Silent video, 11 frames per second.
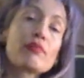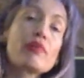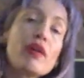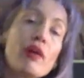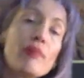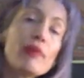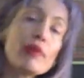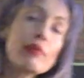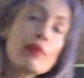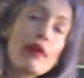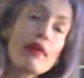prominent
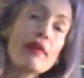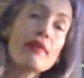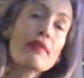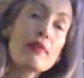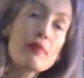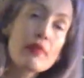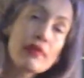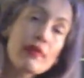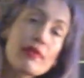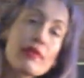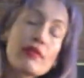ways in
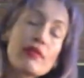which,